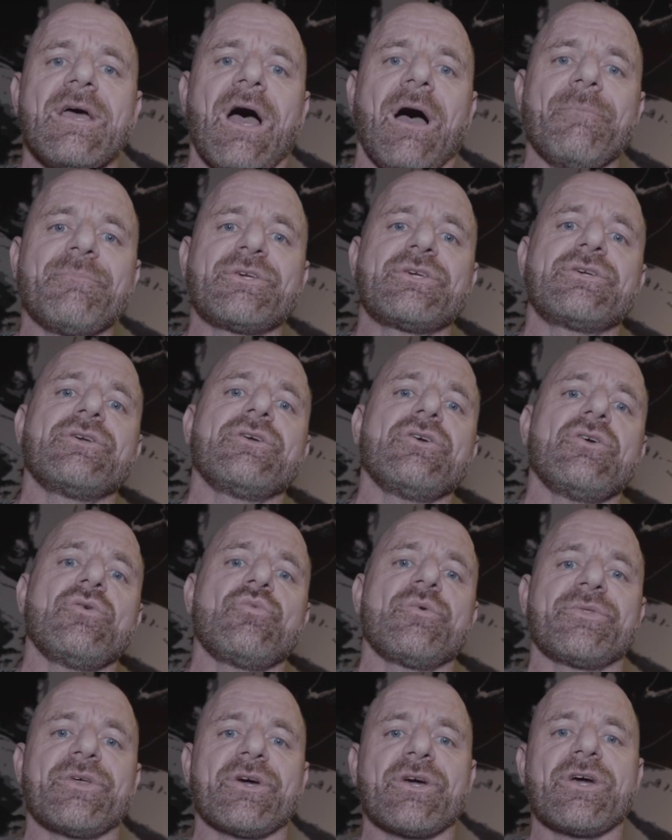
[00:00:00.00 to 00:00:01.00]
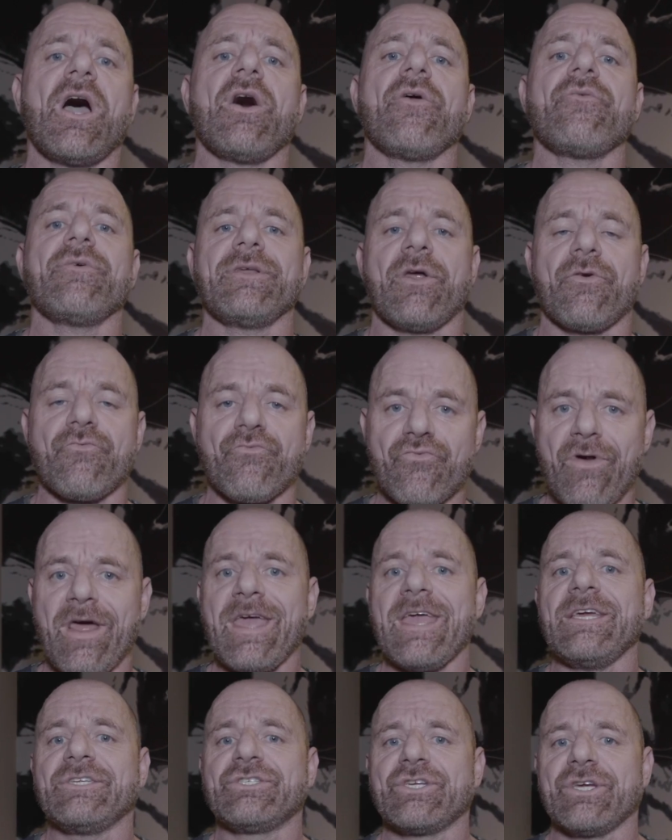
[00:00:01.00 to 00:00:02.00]
I'm here with the current and
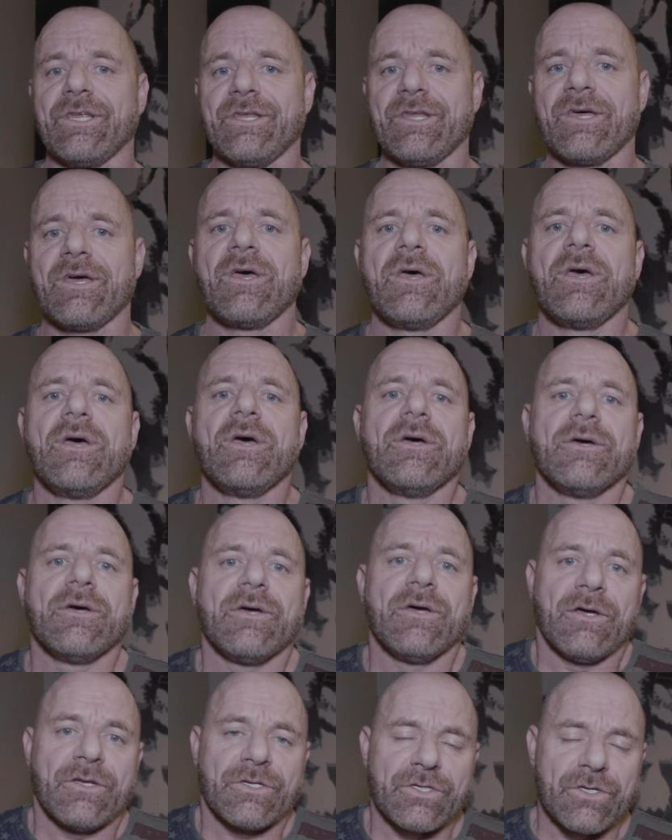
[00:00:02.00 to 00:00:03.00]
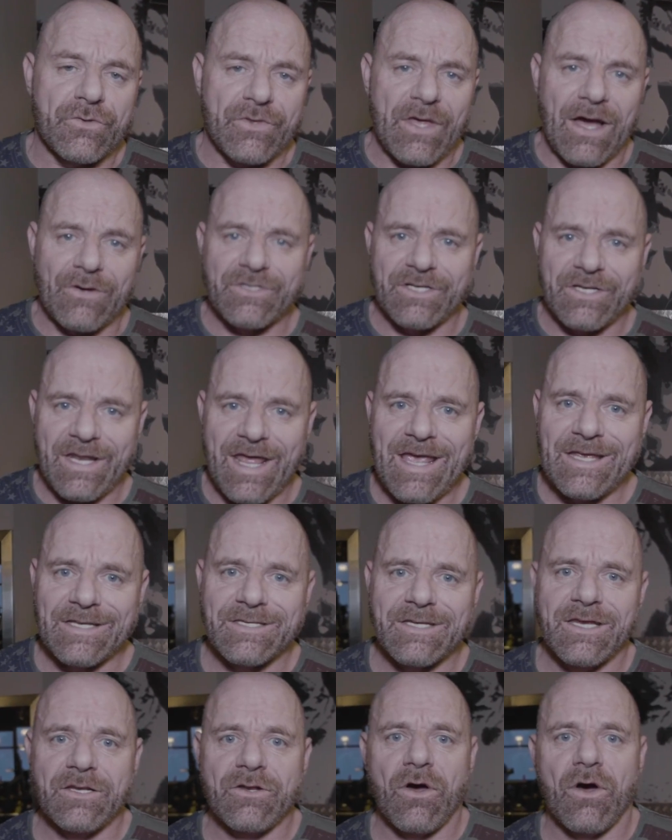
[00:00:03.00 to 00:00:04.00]
raging
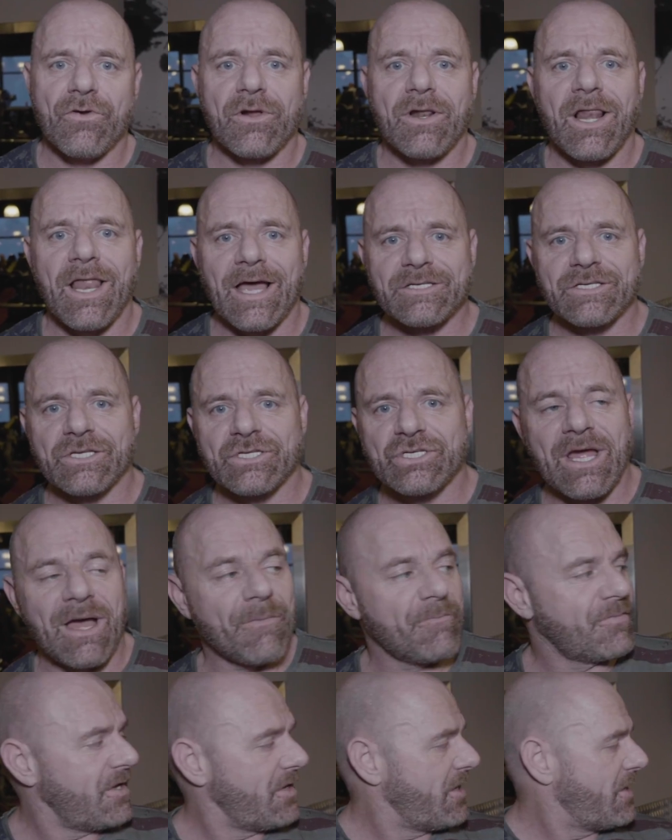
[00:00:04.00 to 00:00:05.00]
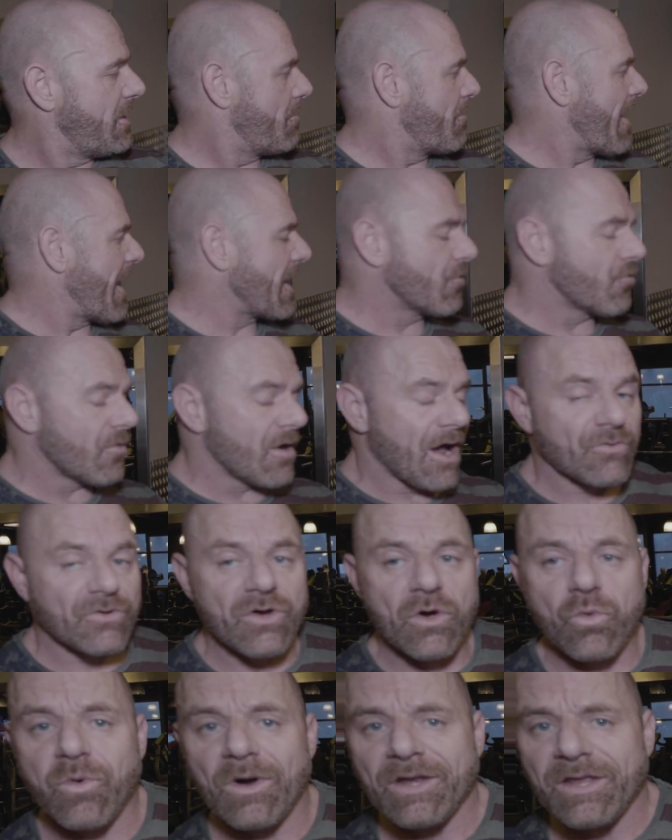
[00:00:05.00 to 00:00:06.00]
2018 Arnold Classic champion in the
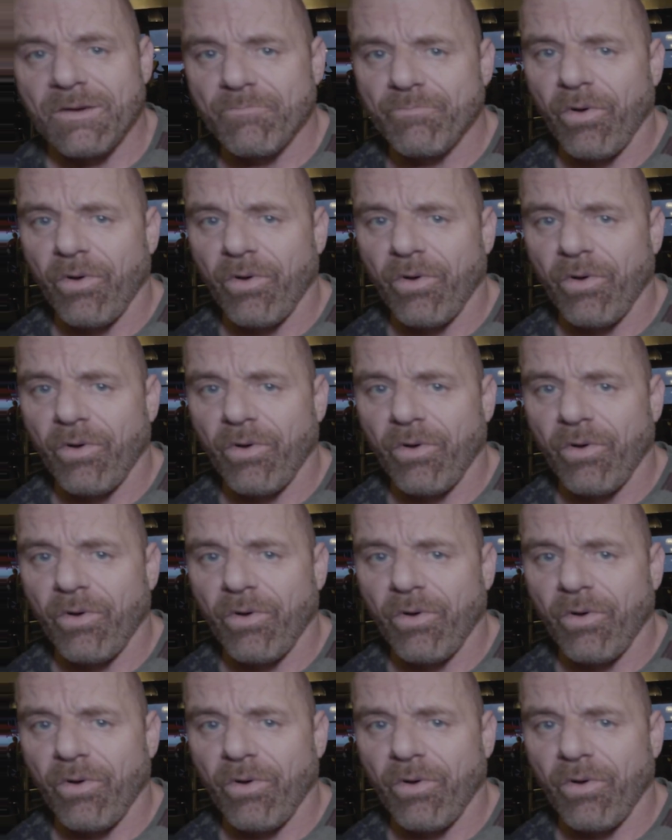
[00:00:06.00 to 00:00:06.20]
background, William